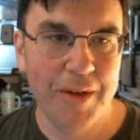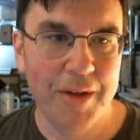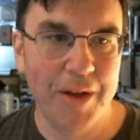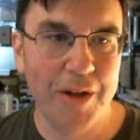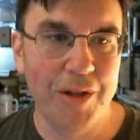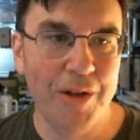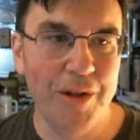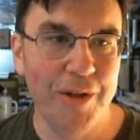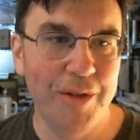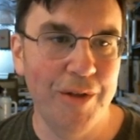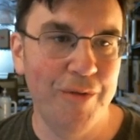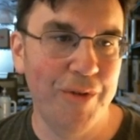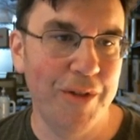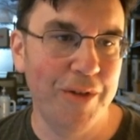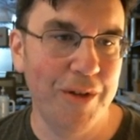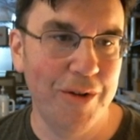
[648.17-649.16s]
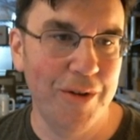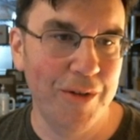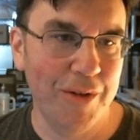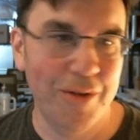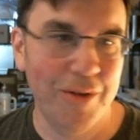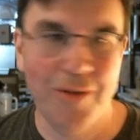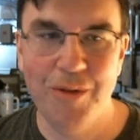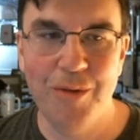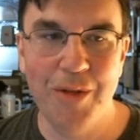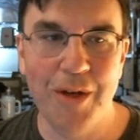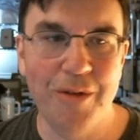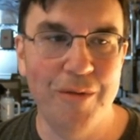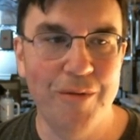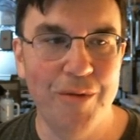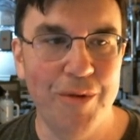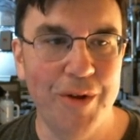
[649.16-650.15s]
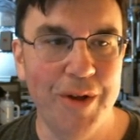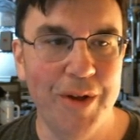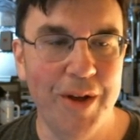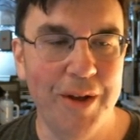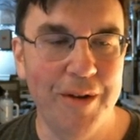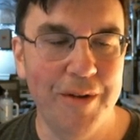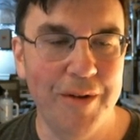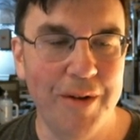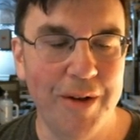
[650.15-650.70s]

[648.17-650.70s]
it cleanly fits into this 2048